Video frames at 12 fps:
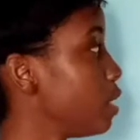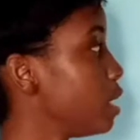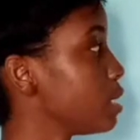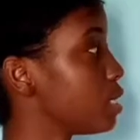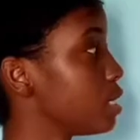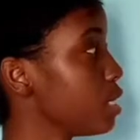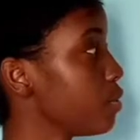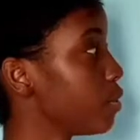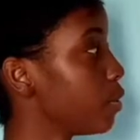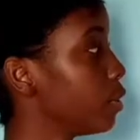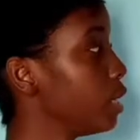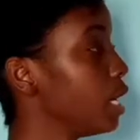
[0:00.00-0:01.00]
is
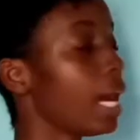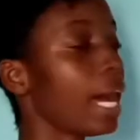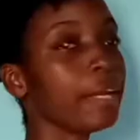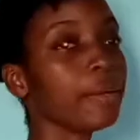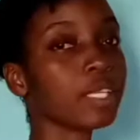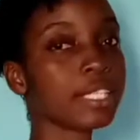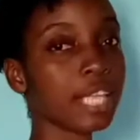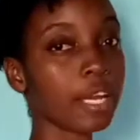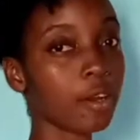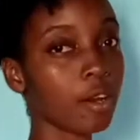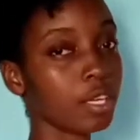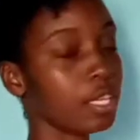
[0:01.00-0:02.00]
0, and our
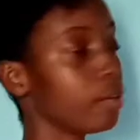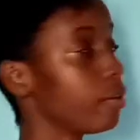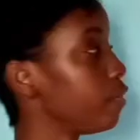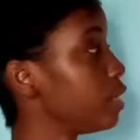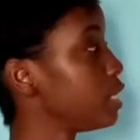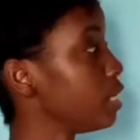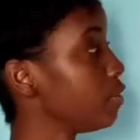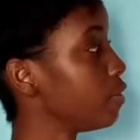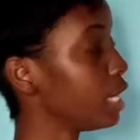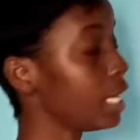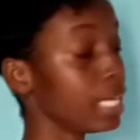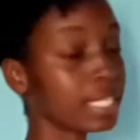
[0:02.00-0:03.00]
second derivative
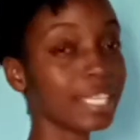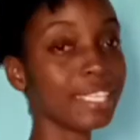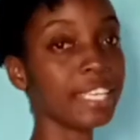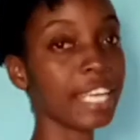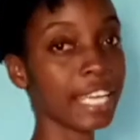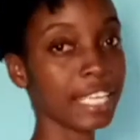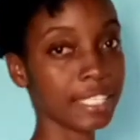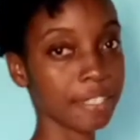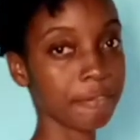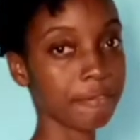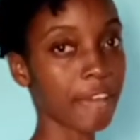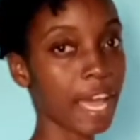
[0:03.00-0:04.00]
is
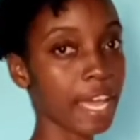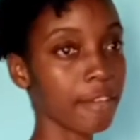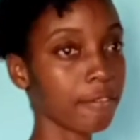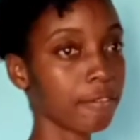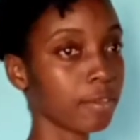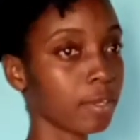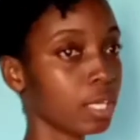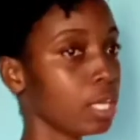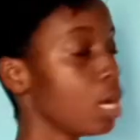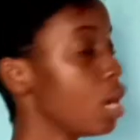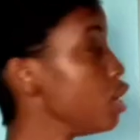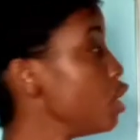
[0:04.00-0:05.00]
negative 5.
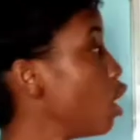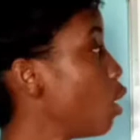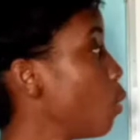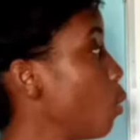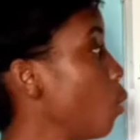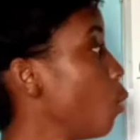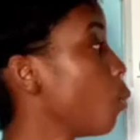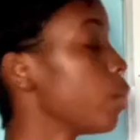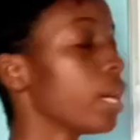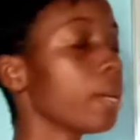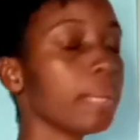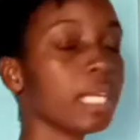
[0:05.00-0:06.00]
Now, we
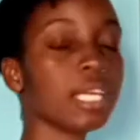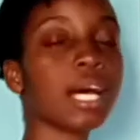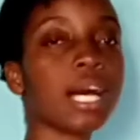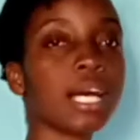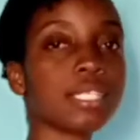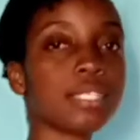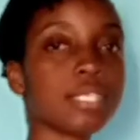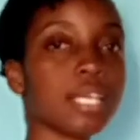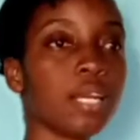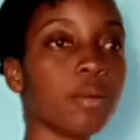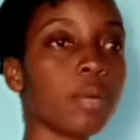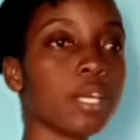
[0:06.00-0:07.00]
are being asked to
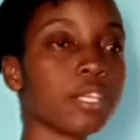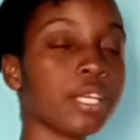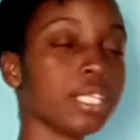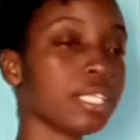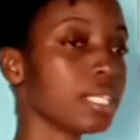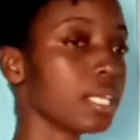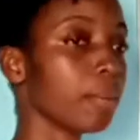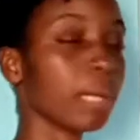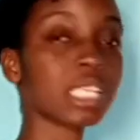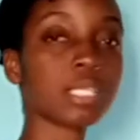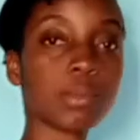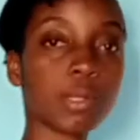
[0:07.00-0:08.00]
tell whether it's a
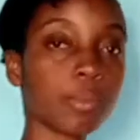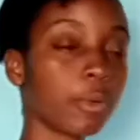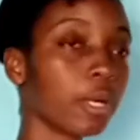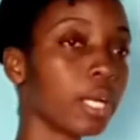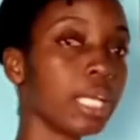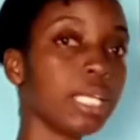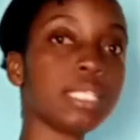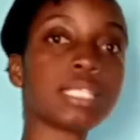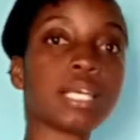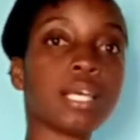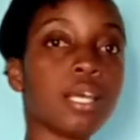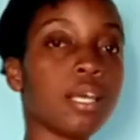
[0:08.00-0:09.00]
maximum point,
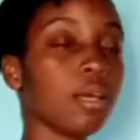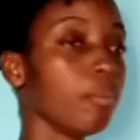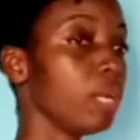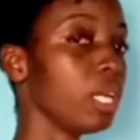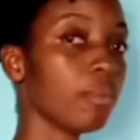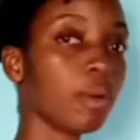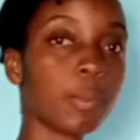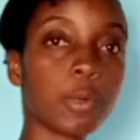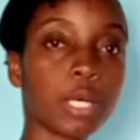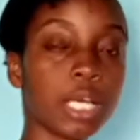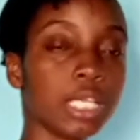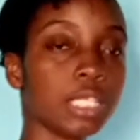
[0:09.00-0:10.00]
minimum
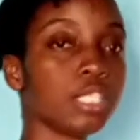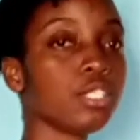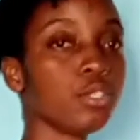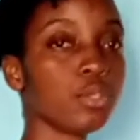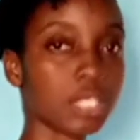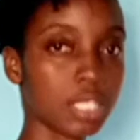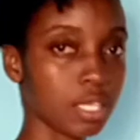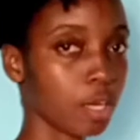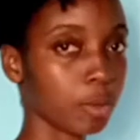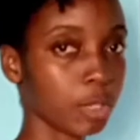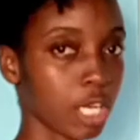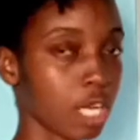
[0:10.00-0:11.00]
point. You see the
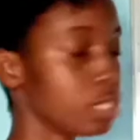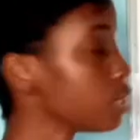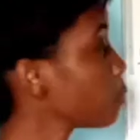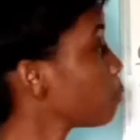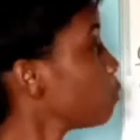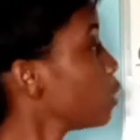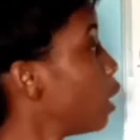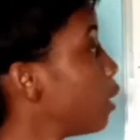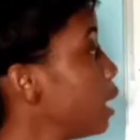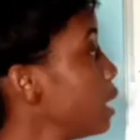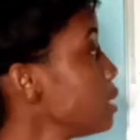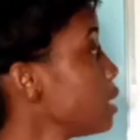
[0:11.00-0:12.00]
options. All
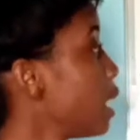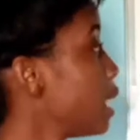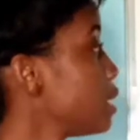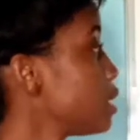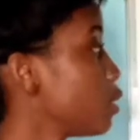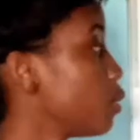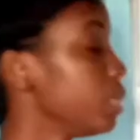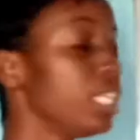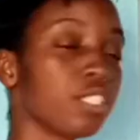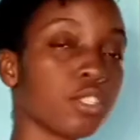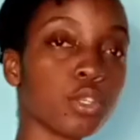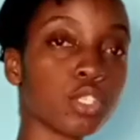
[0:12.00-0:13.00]
right, and so we
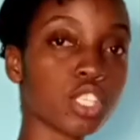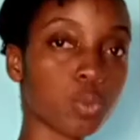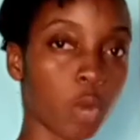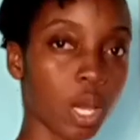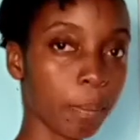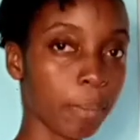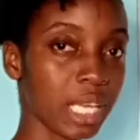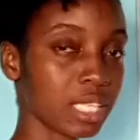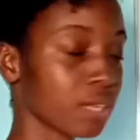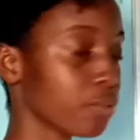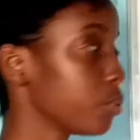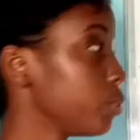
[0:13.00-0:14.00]
need to know just one
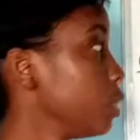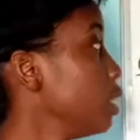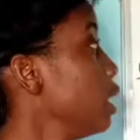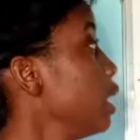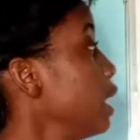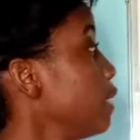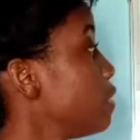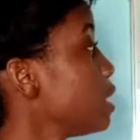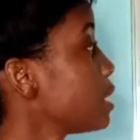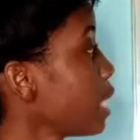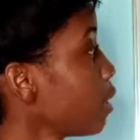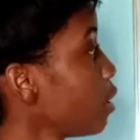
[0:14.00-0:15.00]
basic rule. If the
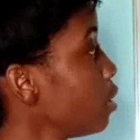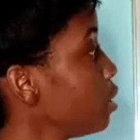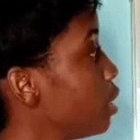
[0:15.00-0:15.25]
second